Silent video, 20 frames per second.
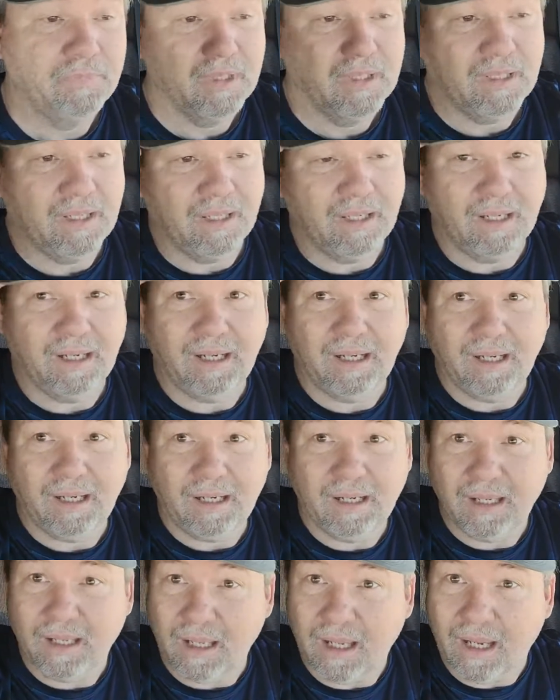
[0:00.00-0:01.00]
Dang,
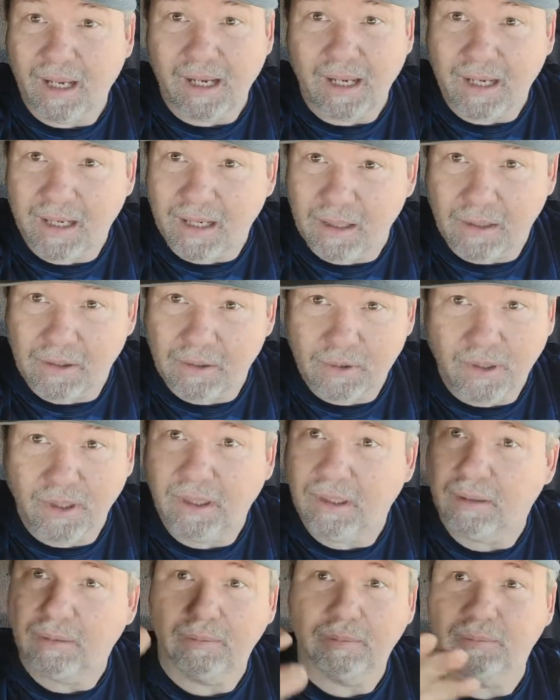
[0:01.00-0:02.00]
I got contract.
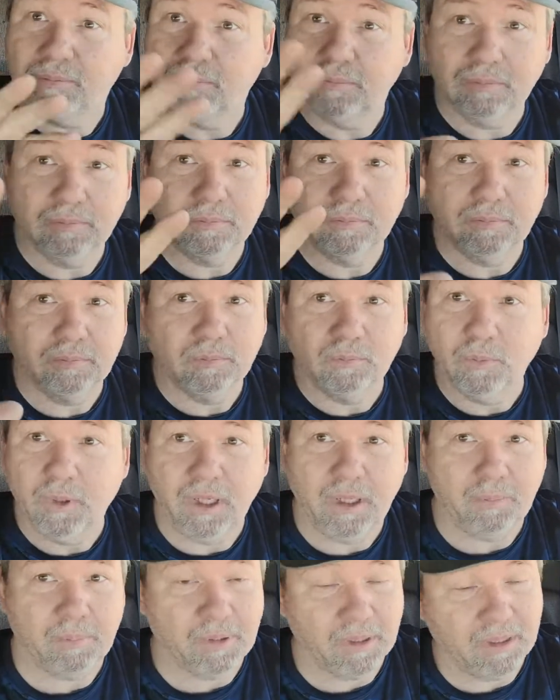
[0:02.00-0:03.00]
We
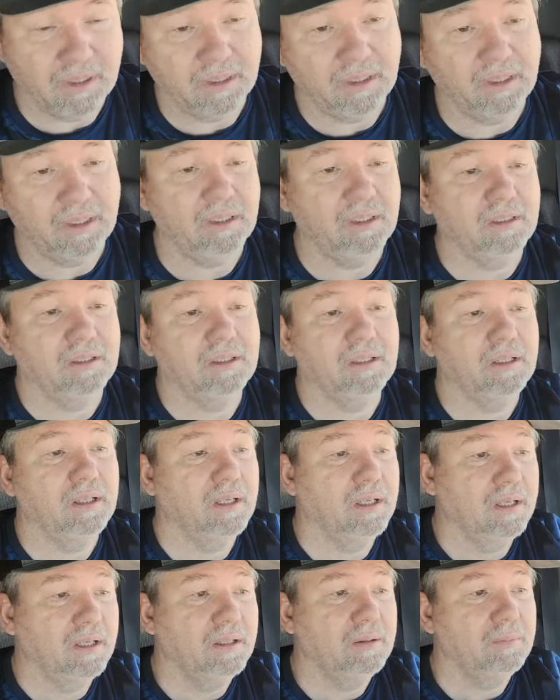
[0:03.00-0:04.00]
ain't playing.
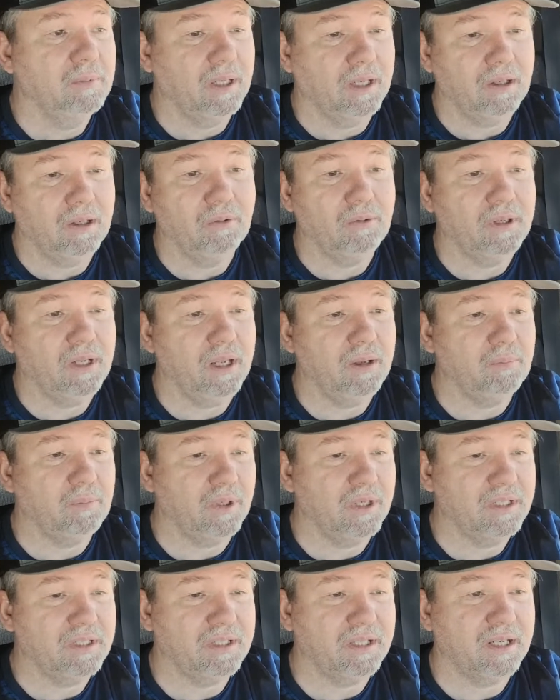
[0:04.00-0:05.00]
I'm like, okay,
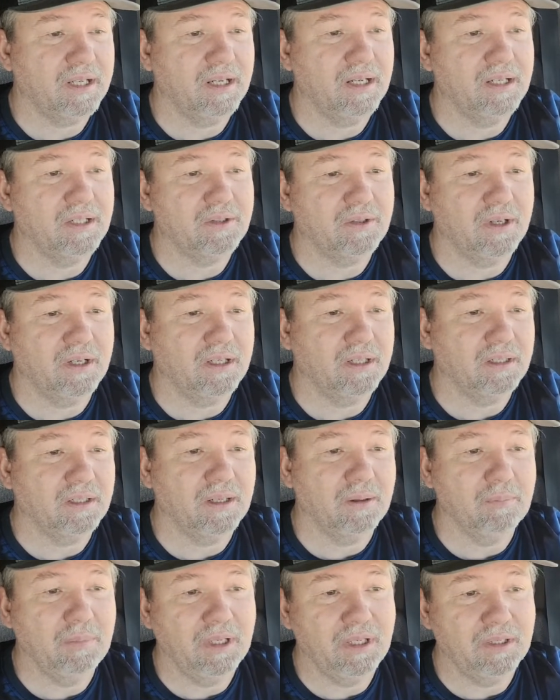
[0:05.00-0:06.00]
breach the contract.
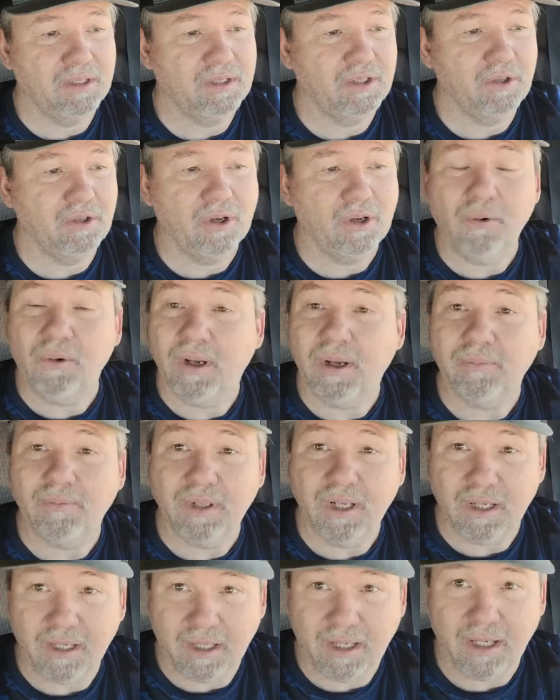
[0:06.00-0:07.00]
That means you don't have
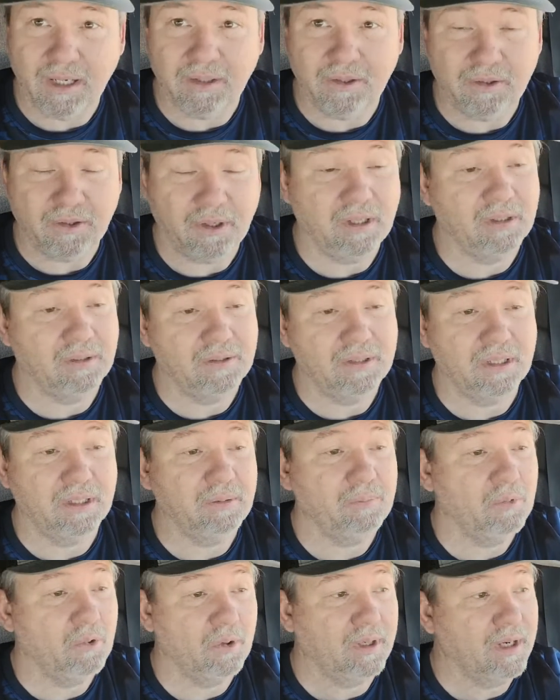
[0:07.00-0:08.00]
dedicated trailers
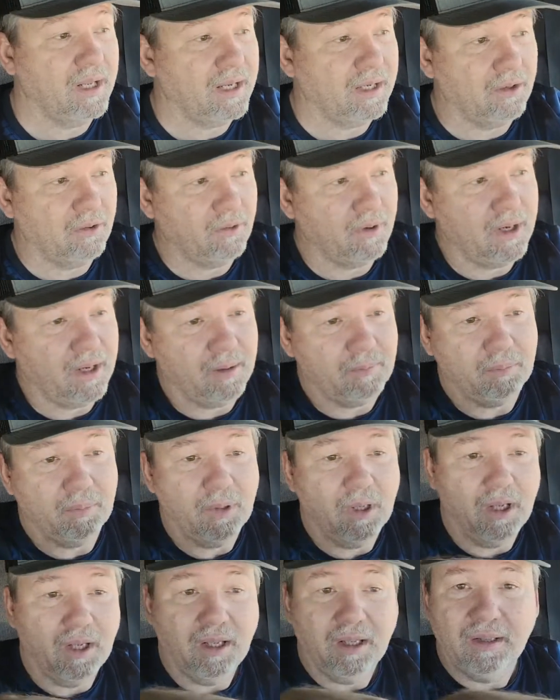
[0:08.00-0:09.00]
anymore, and I can grab
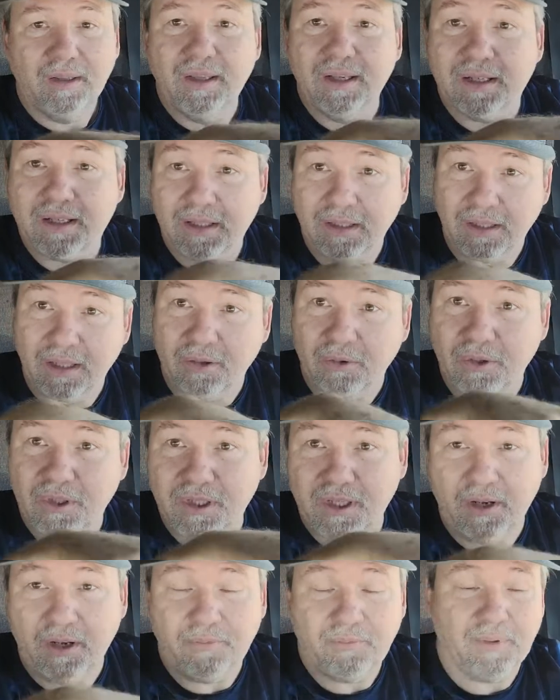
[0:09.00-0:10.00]
this little
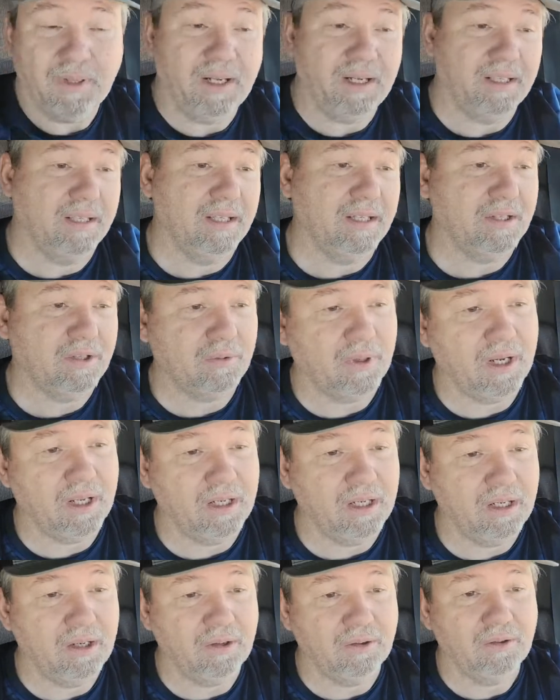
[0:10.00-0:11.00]
stuff like this
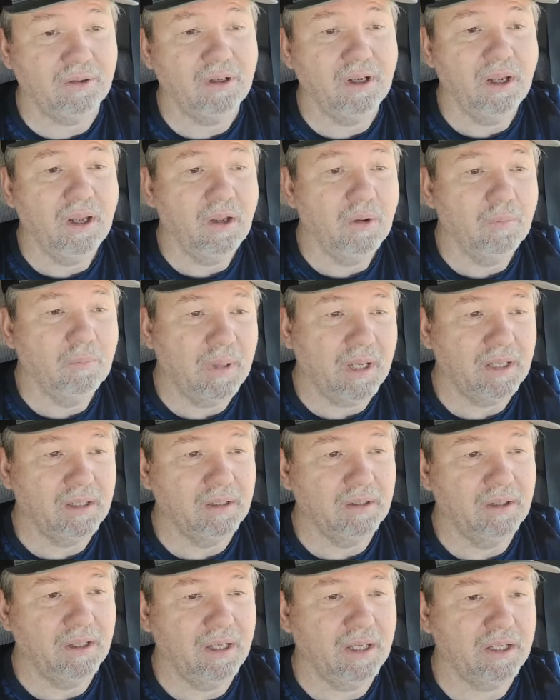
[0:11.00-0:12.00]
right here, make a
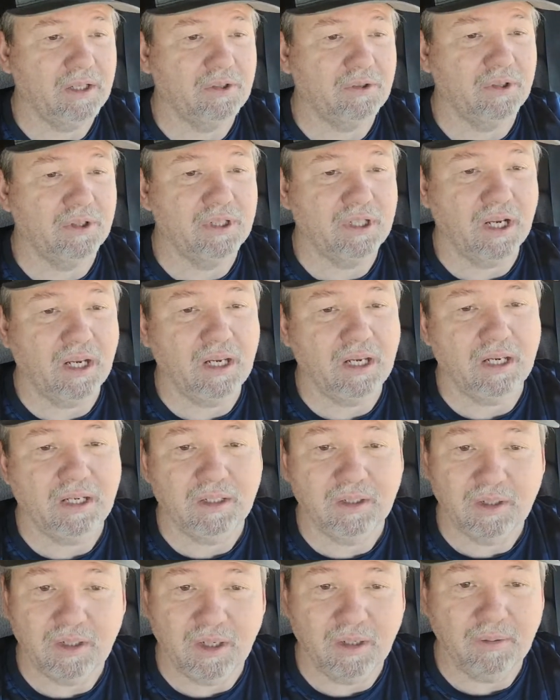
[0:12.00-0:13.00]
little extra
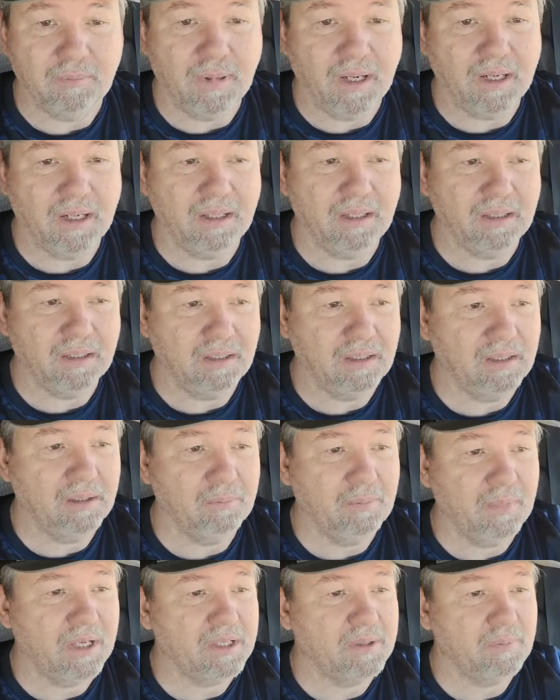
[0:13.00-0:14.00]
change in
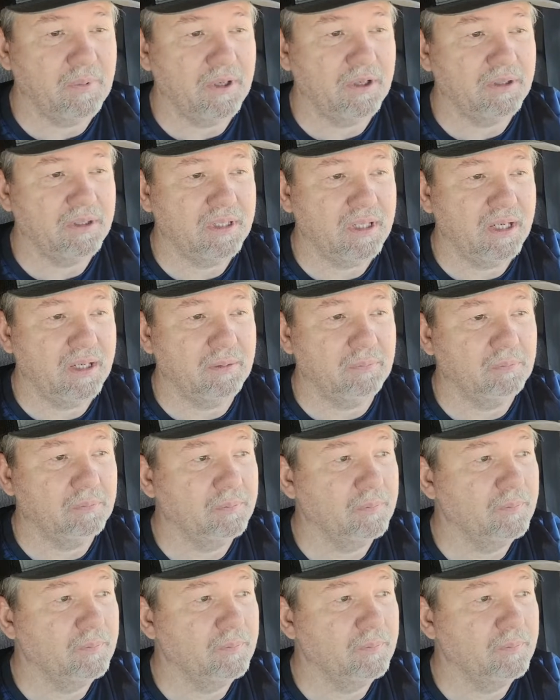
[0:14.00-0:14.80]
my spare time.